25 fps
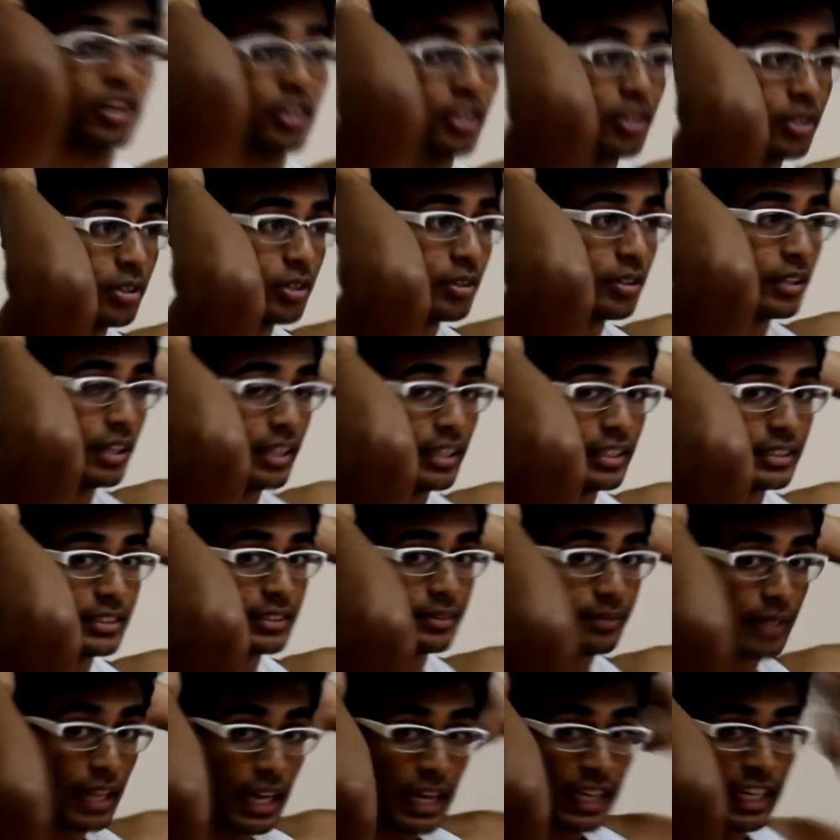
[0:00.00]
to do is
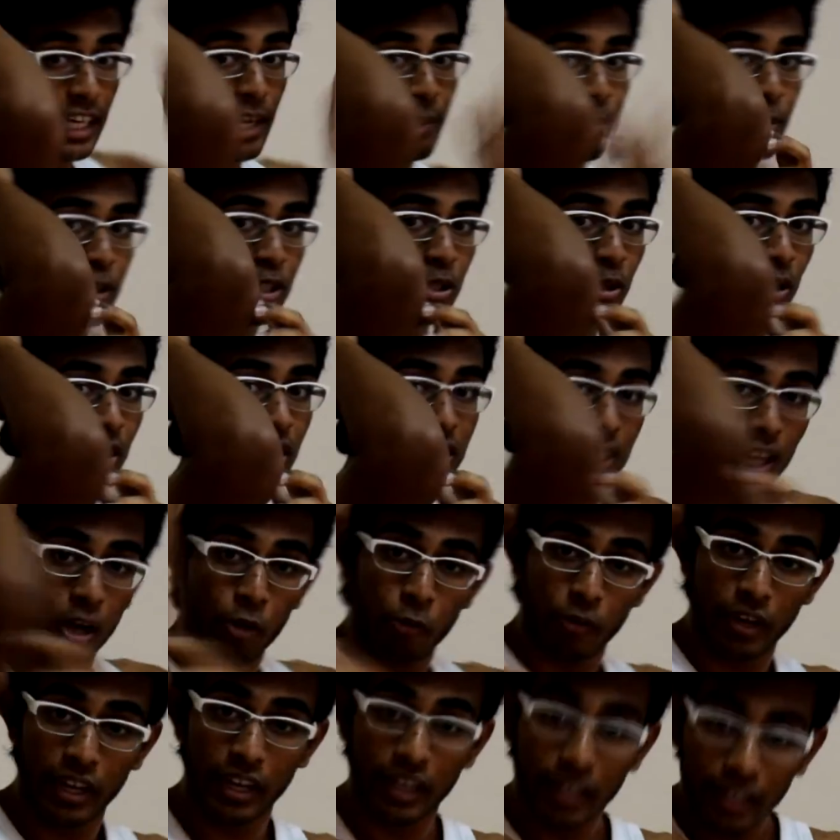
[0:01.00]
keep your shoulders
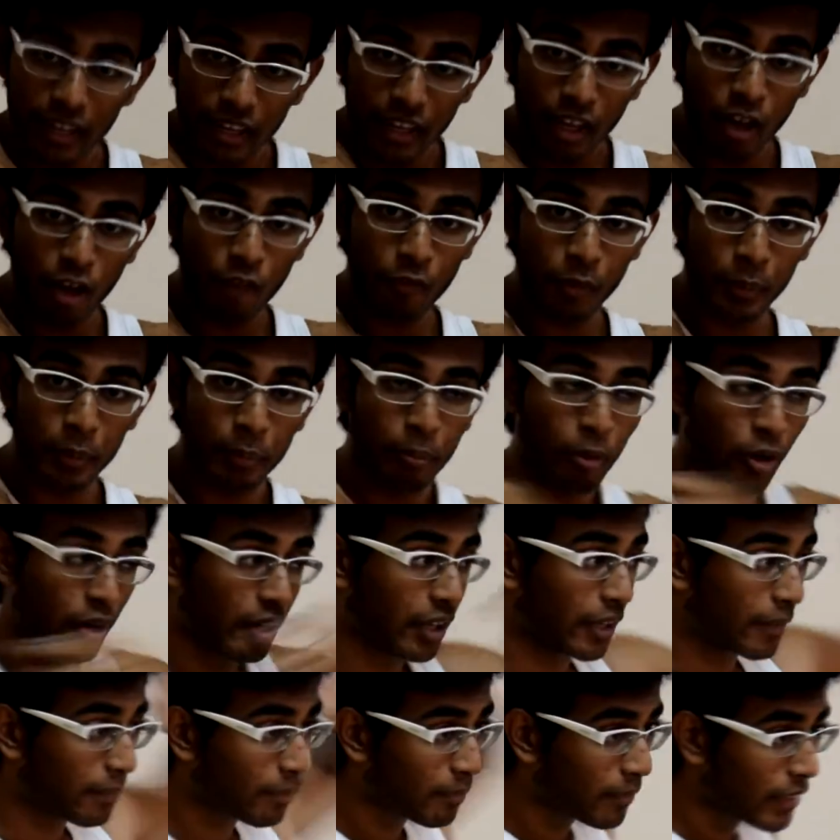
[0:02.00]
away from your
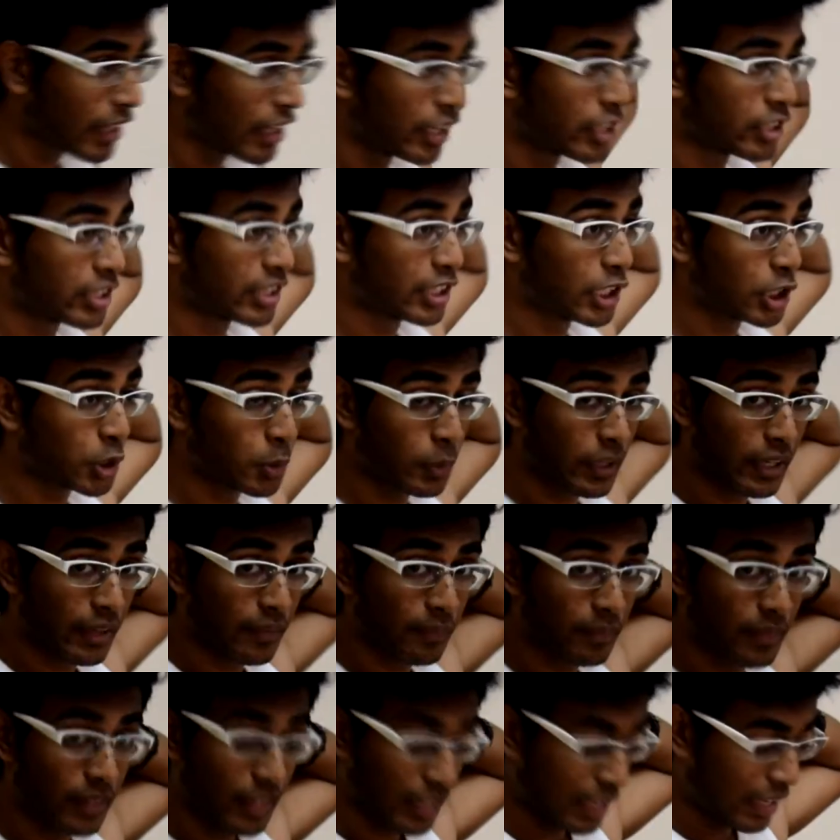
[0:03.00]
body. In this
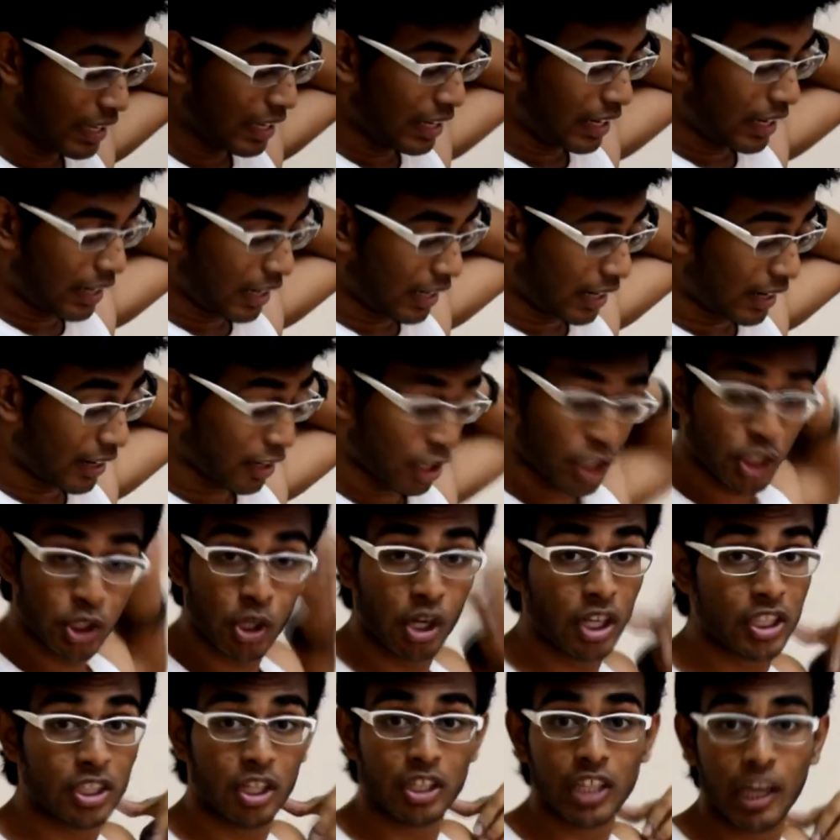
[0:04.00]
way, your
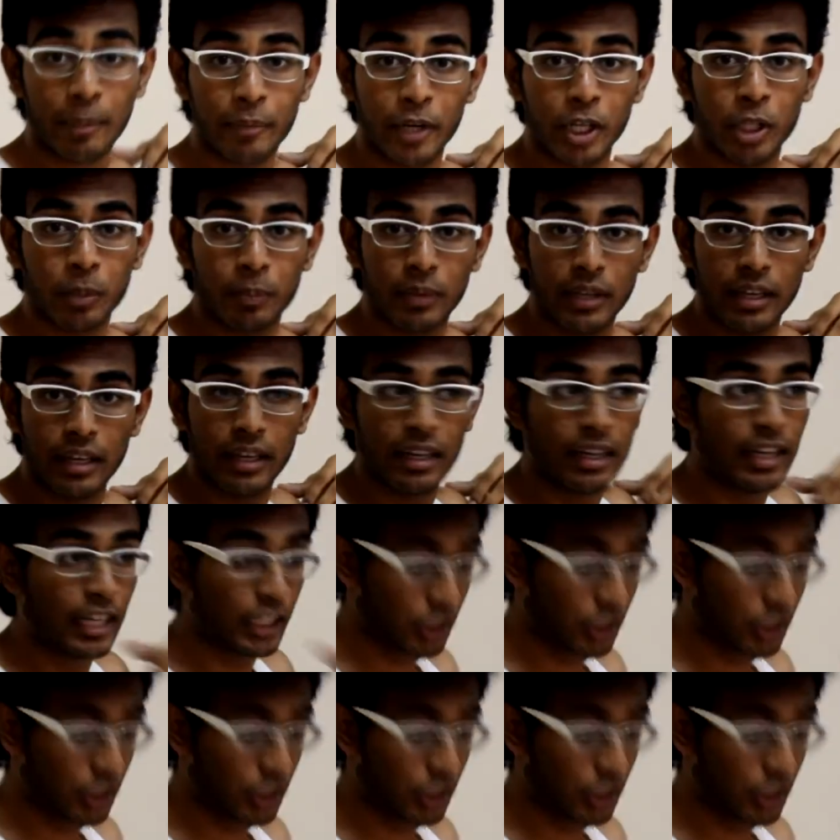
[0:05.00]
shoulders are coming into play.